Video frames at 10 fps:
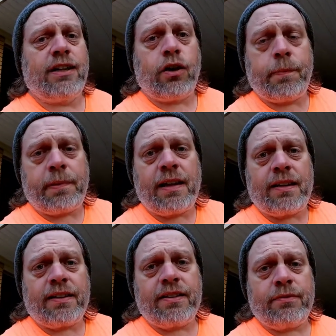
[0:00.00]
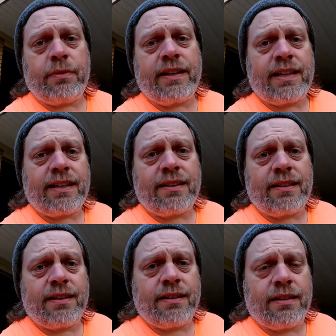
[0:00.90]
Hope you had a good weekend.
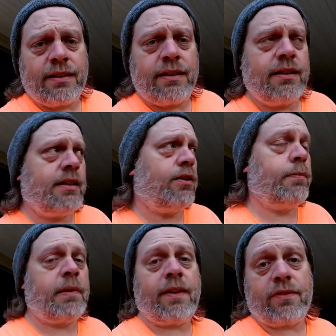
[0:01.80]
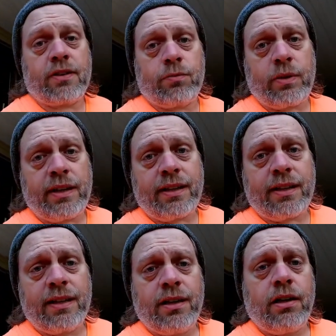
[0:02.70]
Hope you have a good week.
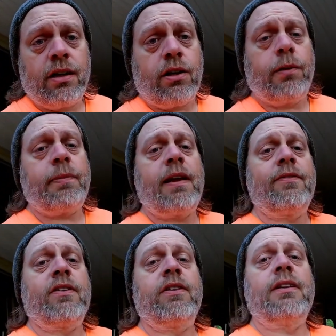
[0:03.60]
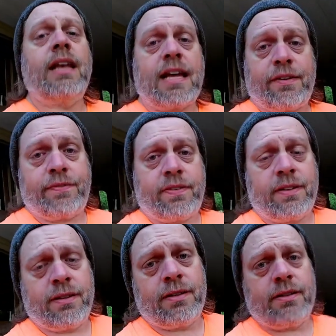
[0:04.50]
Hope you have a good life.
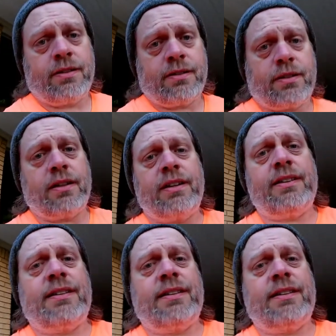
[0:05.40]
Alright?